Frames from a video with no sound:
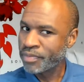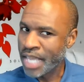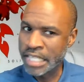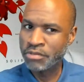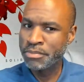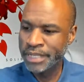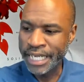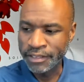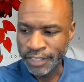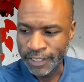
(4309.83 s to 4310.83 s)
I just want to put
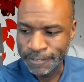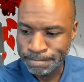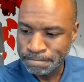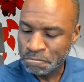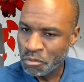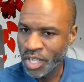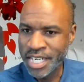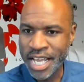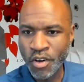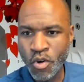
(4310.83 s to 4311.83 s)
that out there.
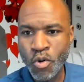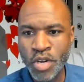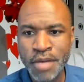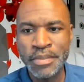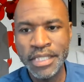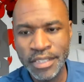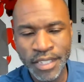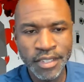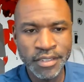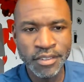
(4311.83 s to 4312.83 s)
Not all companies in
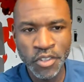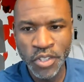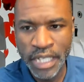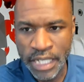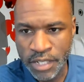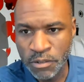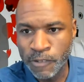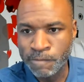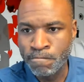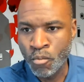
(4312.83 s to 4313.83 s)
Yellowstone are created equal.